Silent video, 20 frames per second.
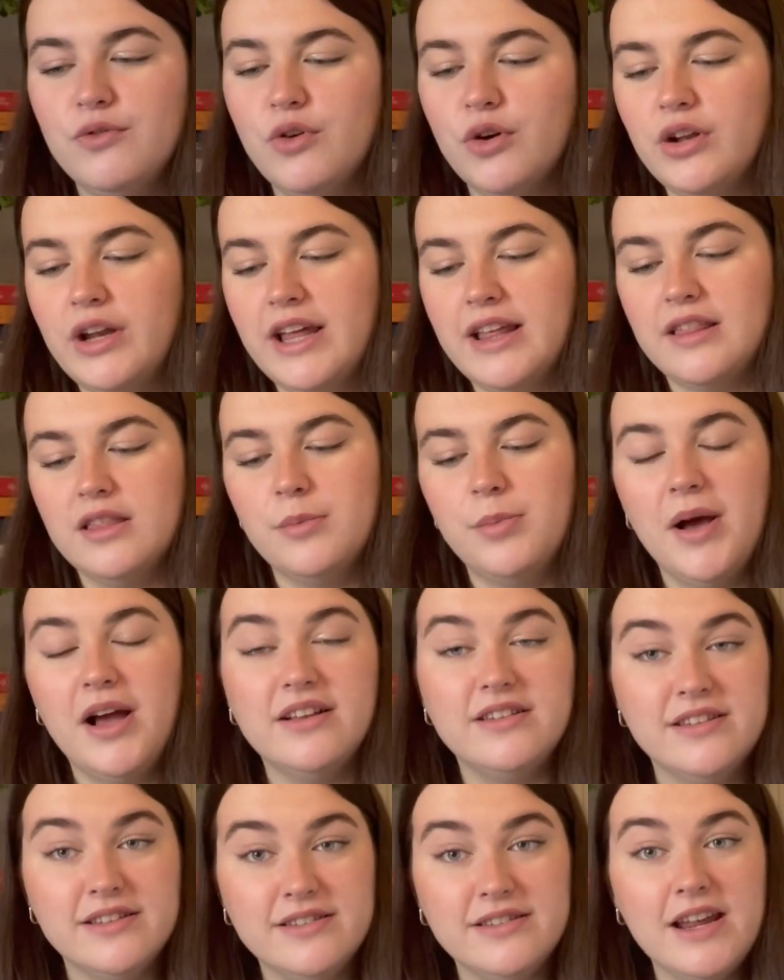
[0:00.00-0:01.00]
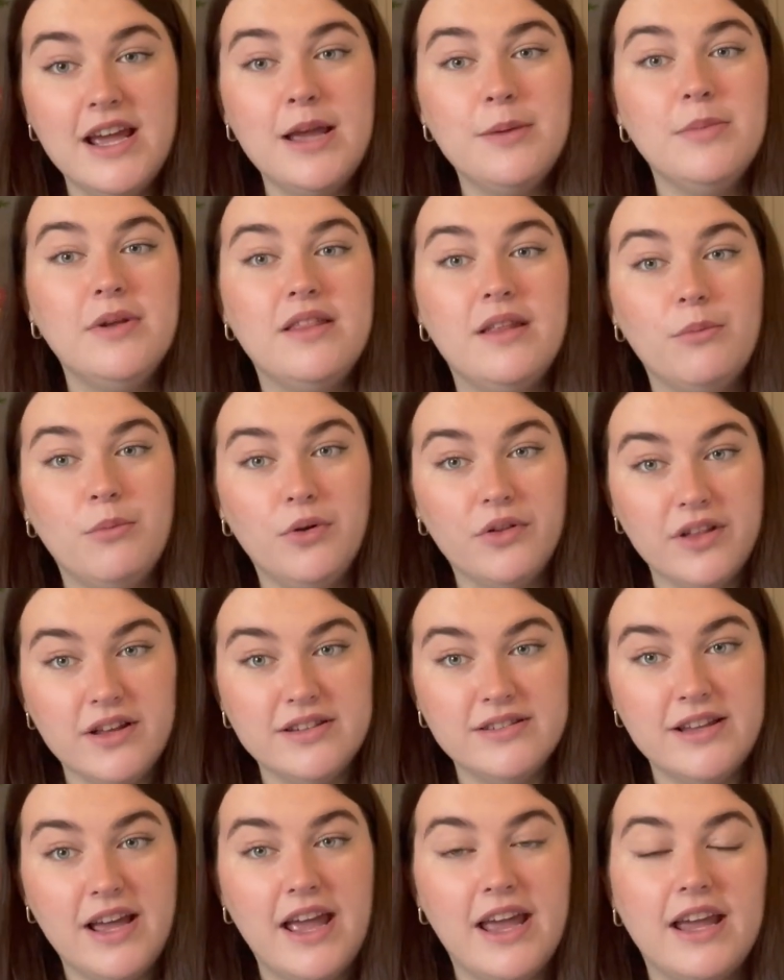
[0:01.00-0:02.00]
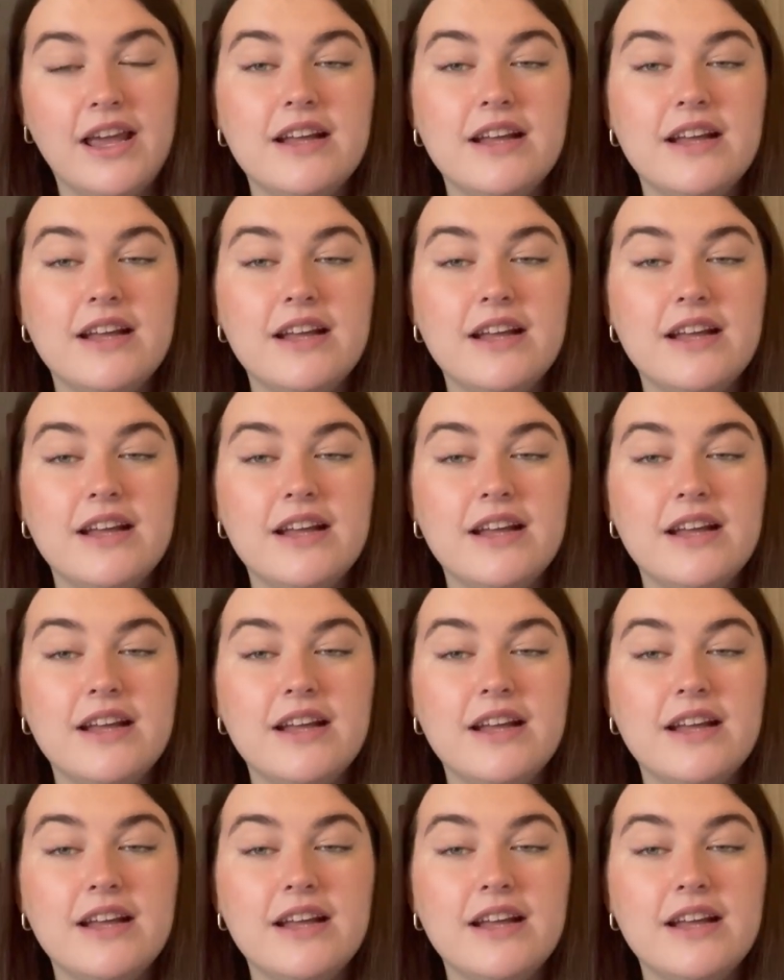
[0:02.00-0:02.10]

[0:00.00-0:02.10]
got like the person's name and then what they're saying.